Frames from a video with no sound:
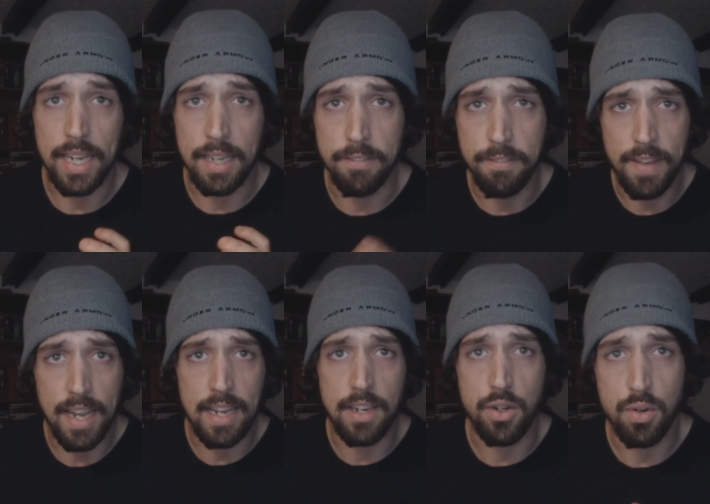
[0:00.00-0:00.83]

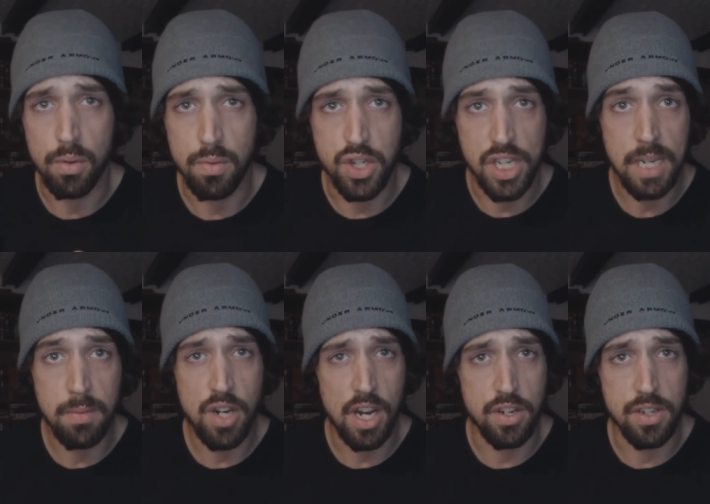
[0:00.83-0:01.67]
invade and do a regime
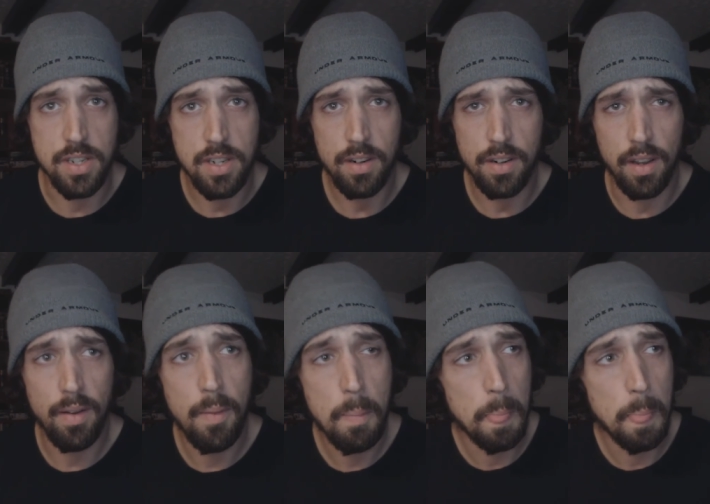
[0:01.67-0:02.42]
change in Syria,